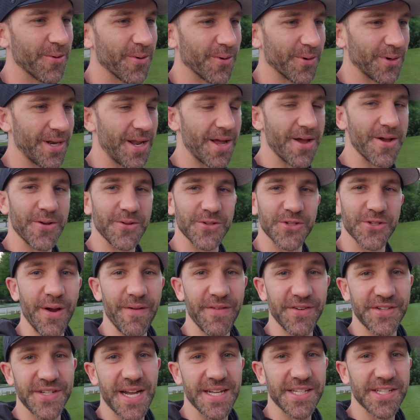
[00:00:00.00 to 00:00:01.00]
or Lowe's,
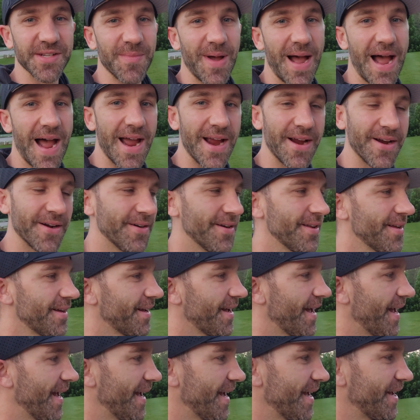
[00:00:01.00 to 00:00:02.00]
whoever's got some iron,
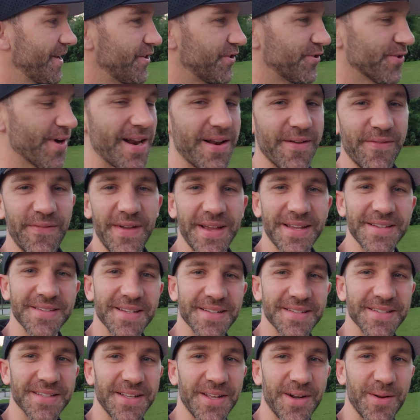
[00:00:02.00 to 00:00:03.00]
and try to fix
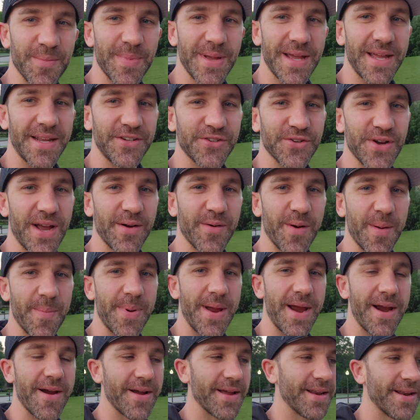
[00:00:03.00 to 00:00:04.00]
this a little bit and try to
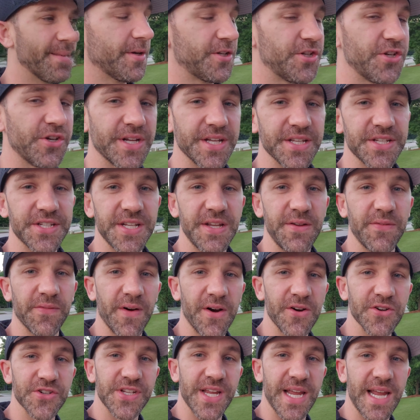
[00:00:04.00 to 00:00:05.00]
repair it. But you can see
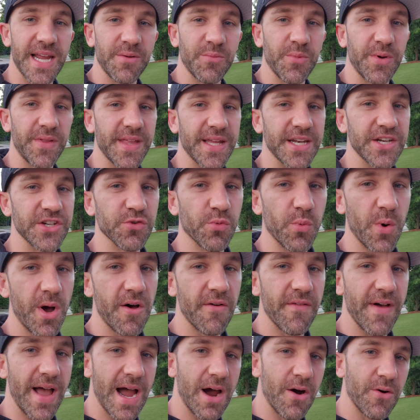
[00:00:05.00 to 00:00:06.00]
firsthand within
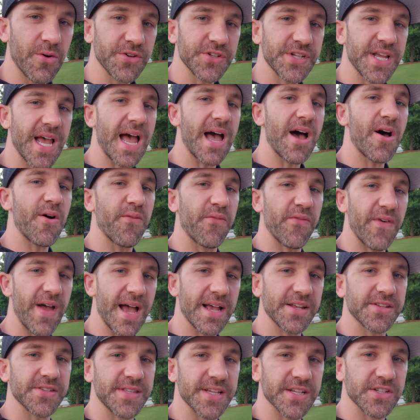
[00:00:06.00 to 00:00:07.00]
12 hours how
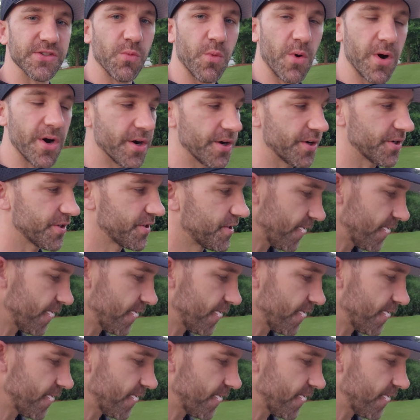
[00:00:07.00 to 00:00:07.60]
fast this works.